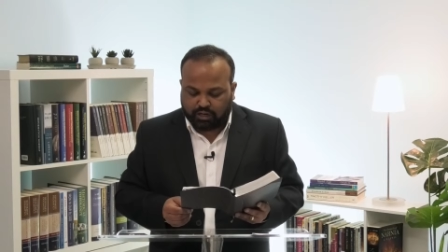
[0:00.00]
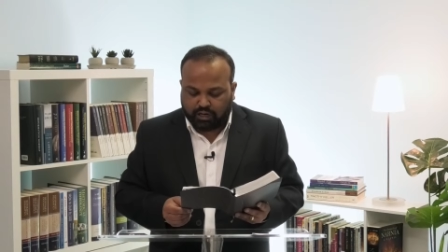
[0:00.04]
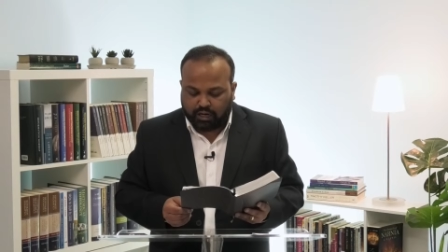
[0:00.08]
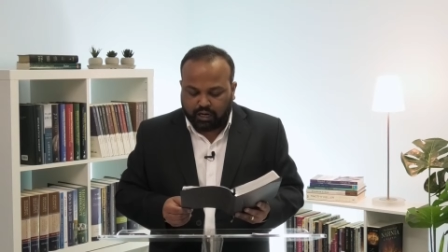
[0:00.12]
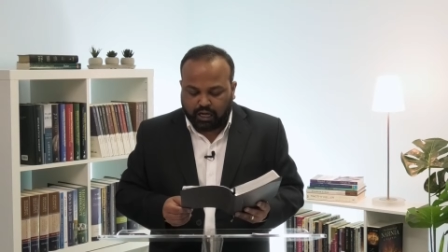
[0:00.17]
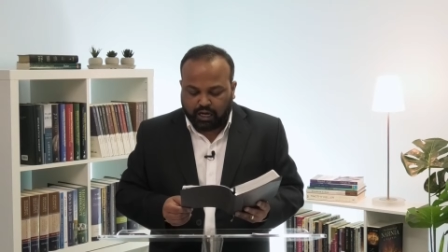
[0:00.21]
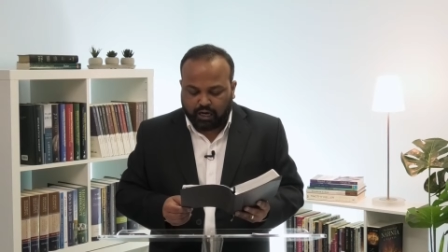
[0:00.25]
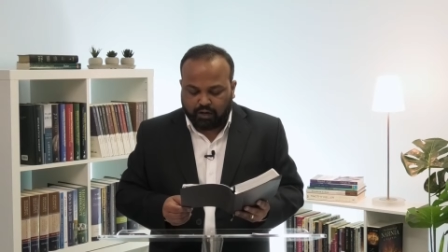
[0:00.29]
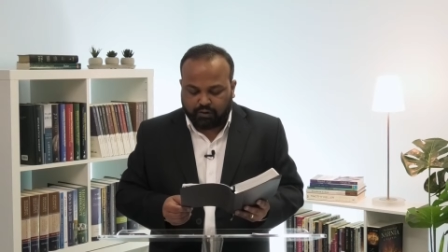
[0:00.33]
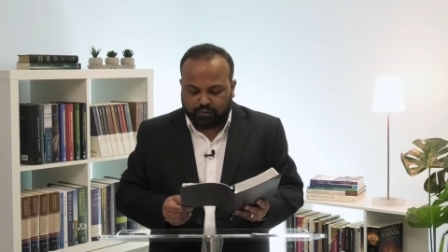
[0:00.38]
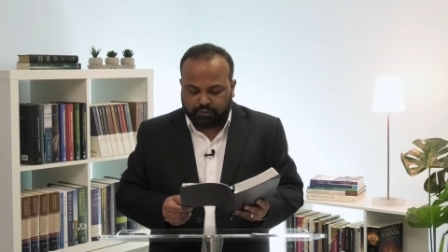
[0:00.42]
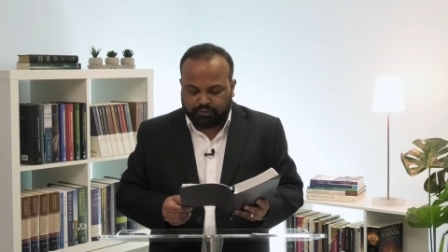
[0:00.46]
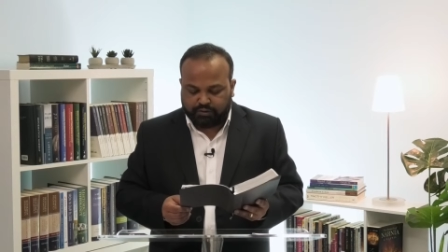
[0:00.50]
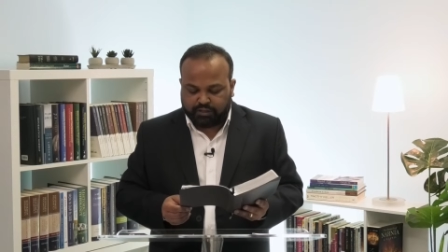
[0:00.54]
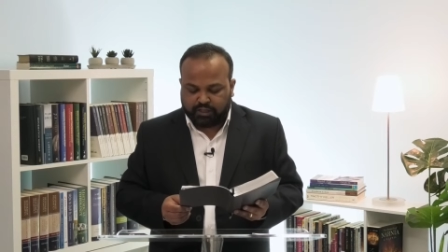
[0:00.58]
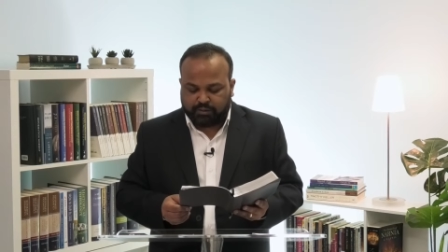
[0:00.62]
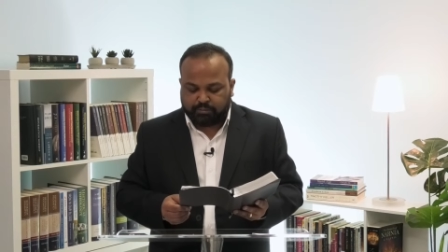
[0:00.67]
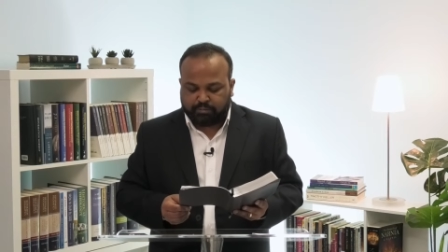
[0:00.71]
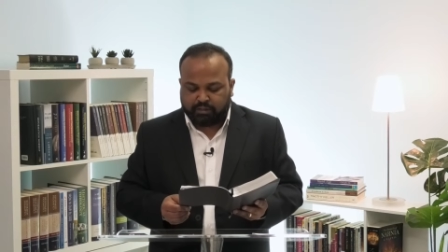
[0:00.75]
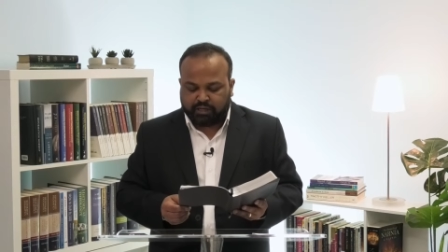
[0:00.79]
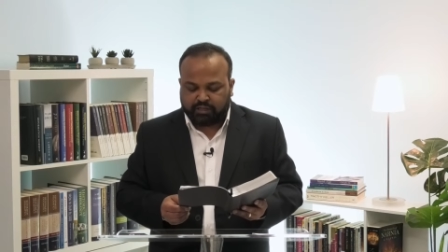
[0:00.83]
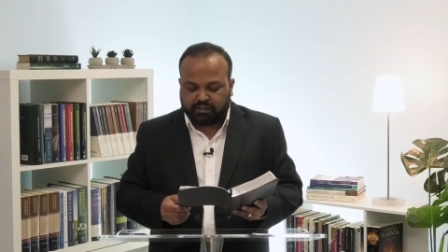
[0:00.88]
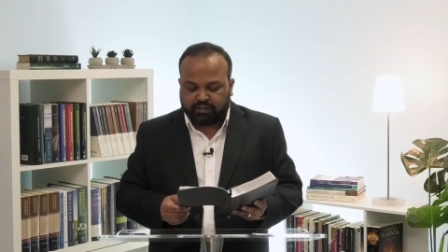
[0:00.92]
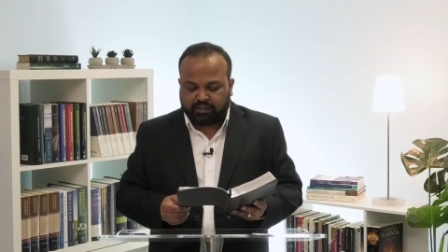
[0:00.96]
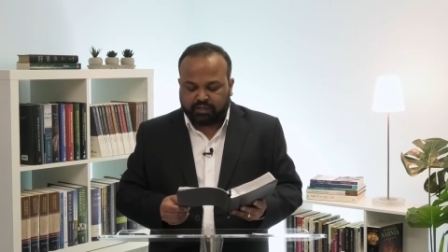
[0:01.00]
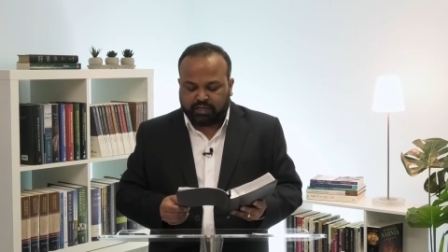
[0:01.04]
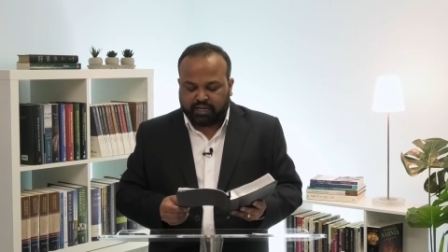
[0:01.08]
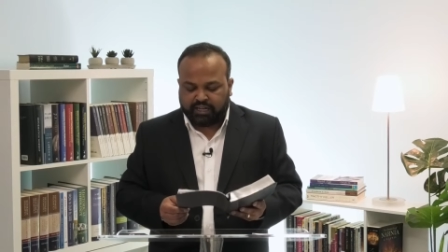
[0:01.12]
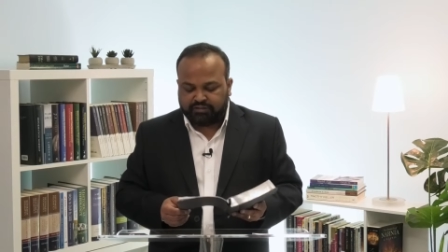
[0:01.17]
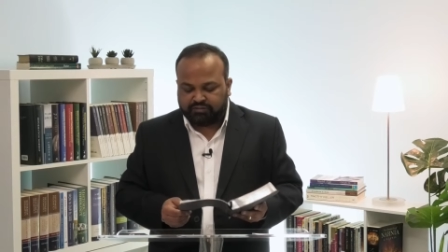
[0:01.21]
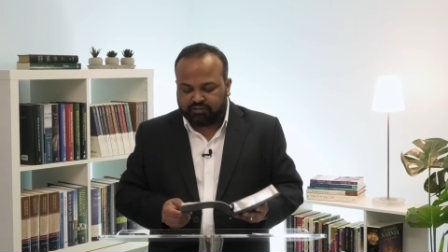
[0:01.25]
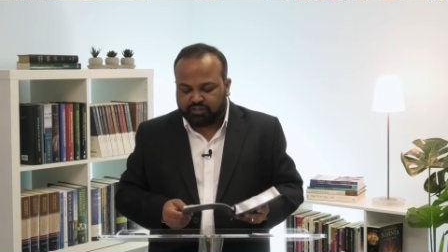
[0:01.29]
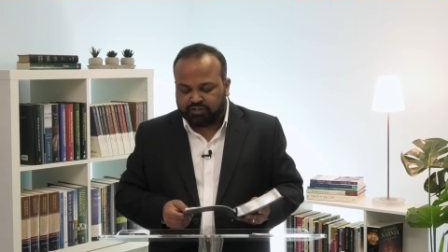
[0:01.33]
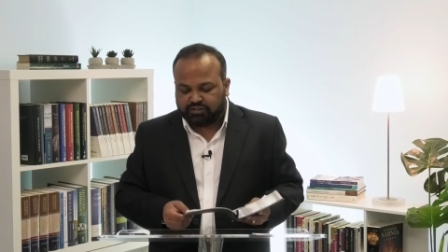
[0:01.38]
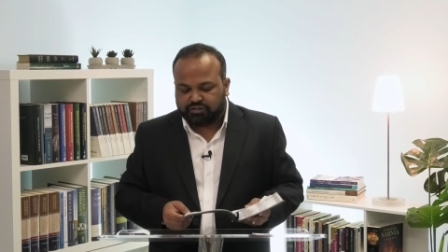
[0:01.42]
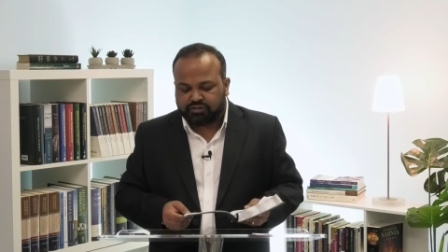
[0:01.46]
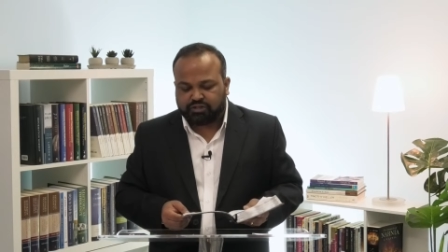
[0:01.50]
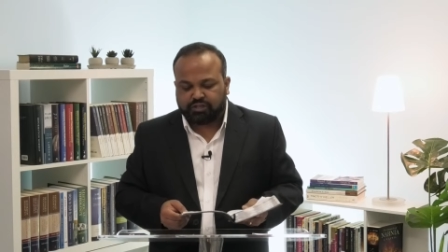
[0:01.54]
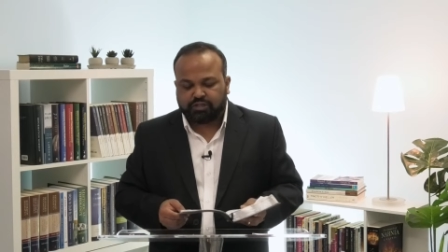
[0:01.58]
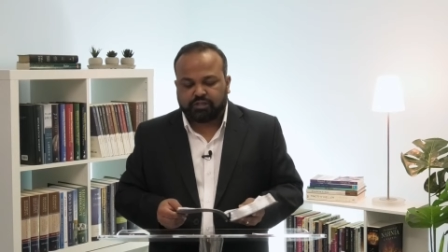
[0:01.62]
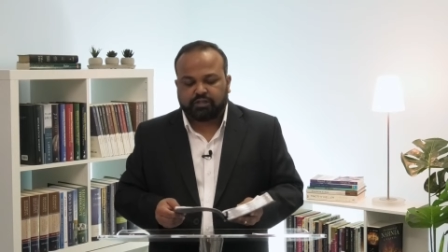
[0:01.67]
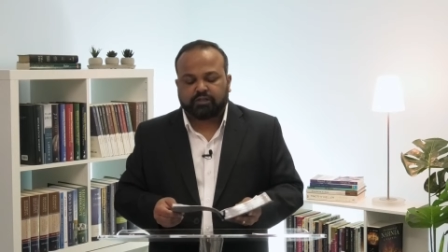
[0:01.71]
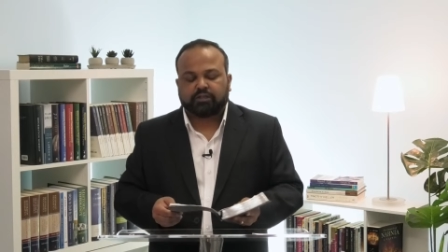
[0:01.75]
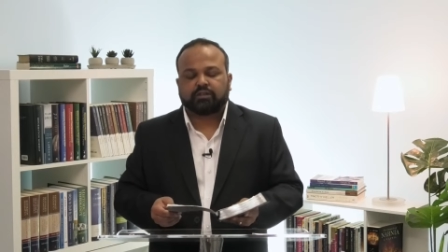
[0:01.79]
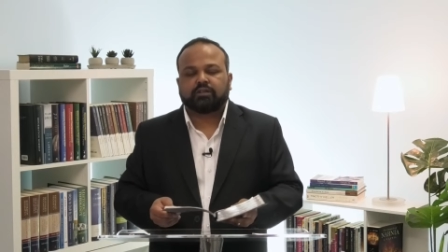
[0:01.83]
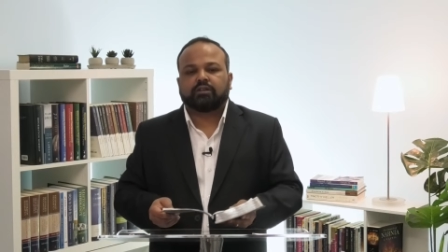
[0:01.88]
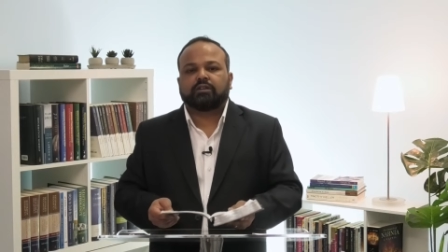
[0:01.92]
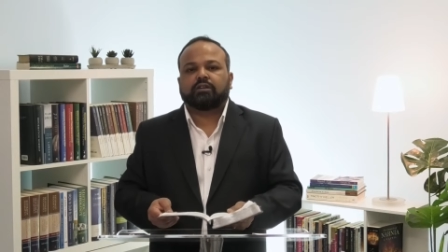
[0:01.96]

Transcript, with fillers: love their brother and sister.